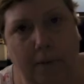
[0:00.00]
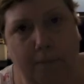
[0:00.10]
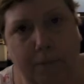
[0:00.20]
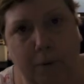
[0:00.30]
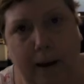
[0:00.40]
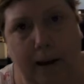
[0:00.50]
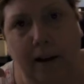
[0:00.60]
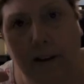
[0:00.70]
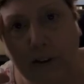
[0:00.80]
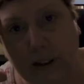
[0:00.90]
up to about
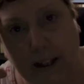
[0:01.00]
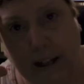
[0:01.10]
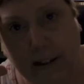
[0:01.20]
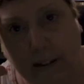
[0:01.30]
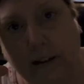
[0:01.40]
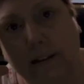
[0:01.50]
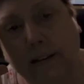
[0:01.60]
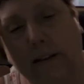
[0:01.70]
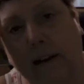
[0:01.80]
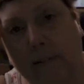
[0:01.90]
180 that
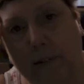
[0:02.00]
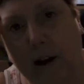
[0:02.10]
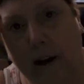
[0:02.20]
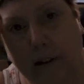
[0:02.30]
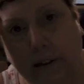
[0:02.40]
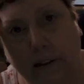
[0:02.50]
still have not